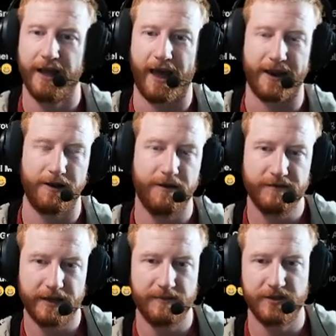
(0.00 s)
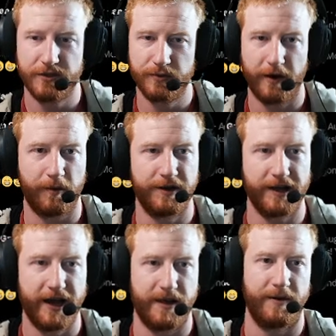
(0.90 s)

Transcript: And a lot of times this is where it would die,